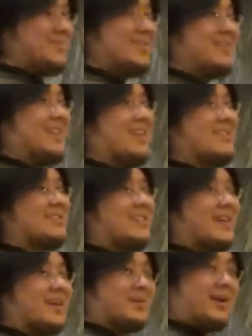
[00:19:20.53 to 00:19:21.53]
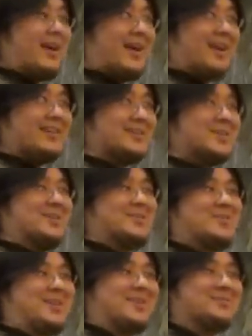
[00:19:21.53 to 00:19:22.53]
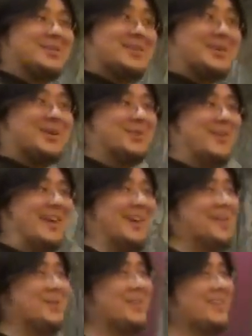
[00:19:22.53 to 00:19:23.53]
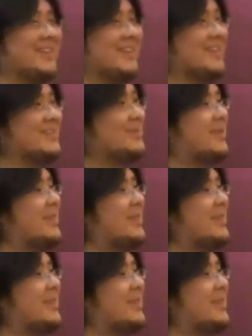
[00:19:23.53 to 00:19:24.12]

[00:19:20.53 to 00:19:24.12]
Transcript: ibn Dinar is like, okay, you know, you can really go now. So the